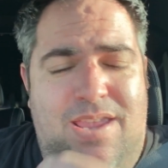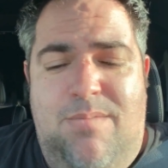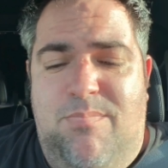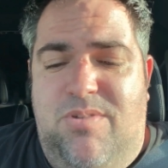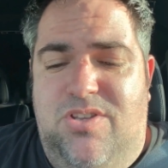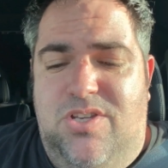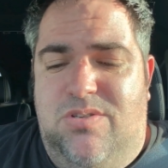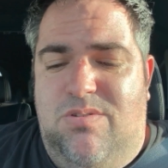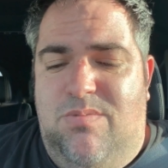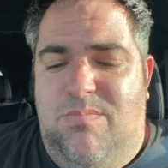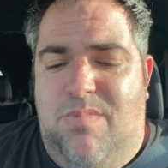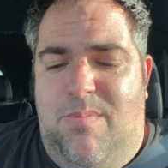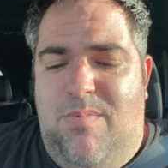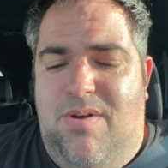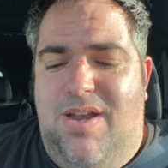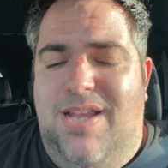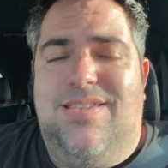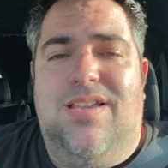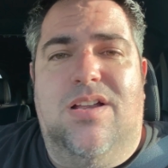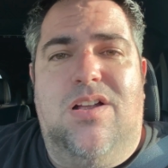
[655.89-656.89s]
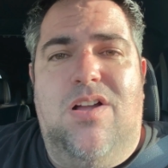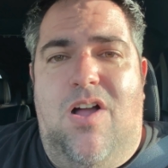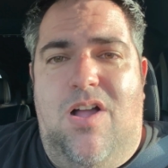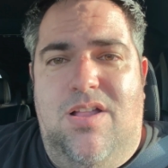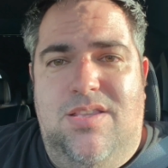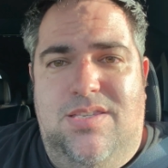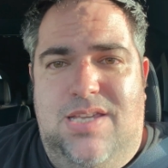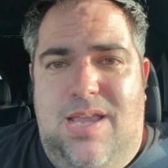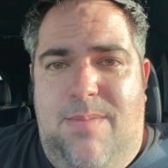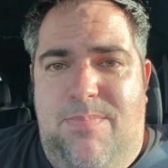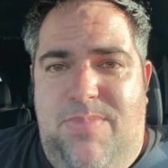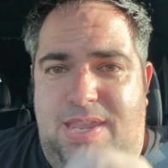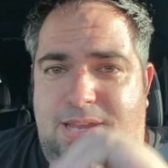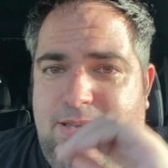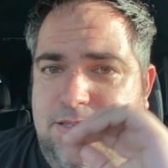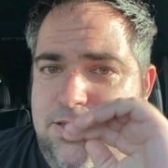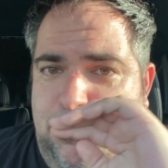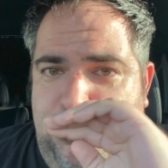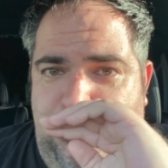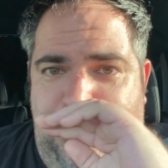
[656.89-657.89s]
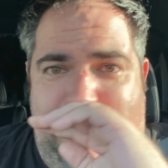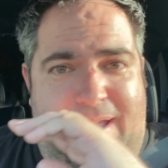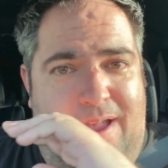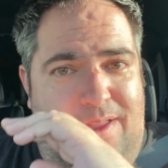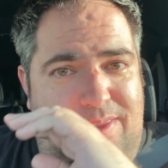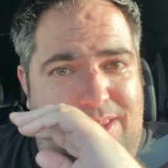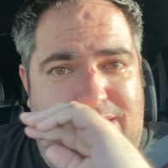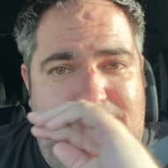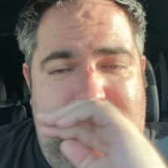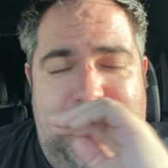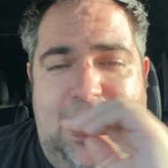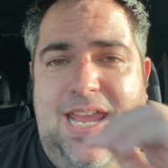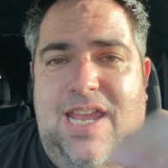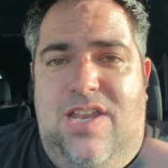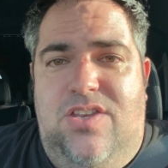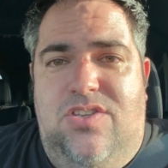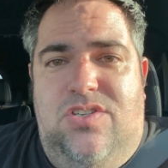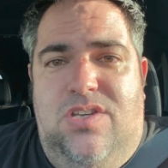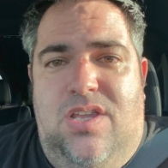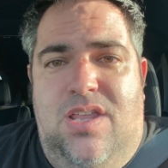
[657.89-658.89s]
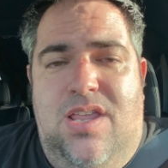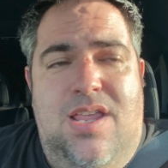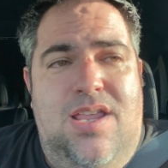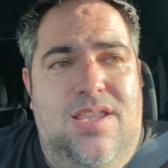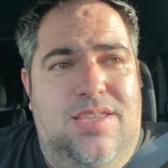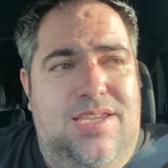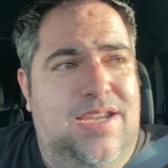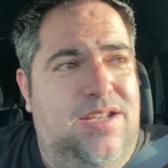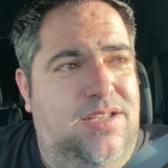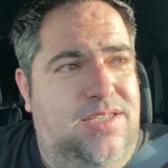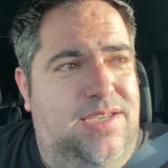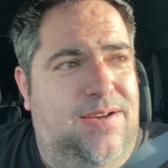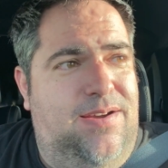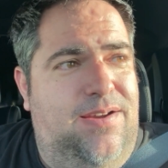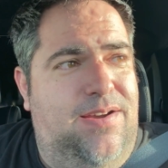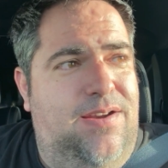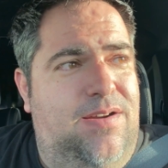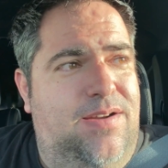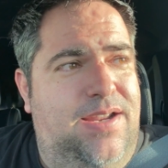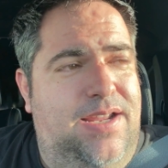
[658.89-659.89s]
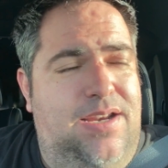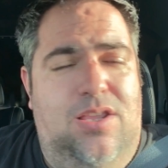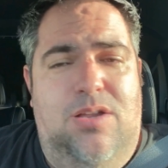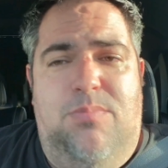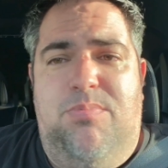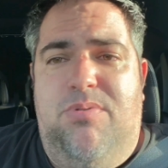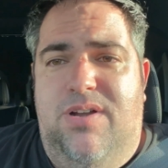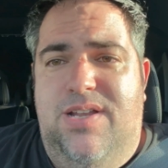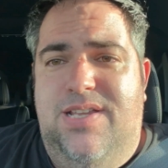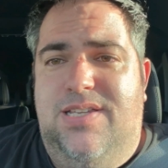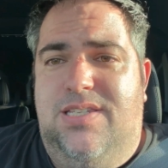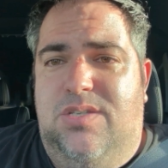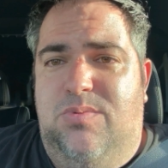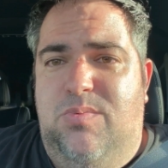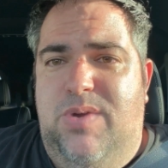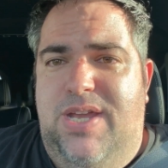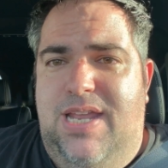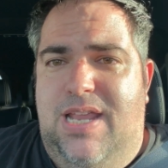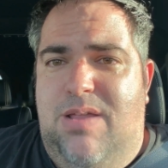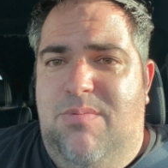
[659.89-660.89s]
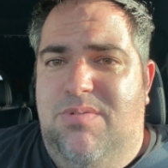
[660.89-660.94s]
But just remember, it's a concept. Things are bound to change. The interior did look pretty sweet.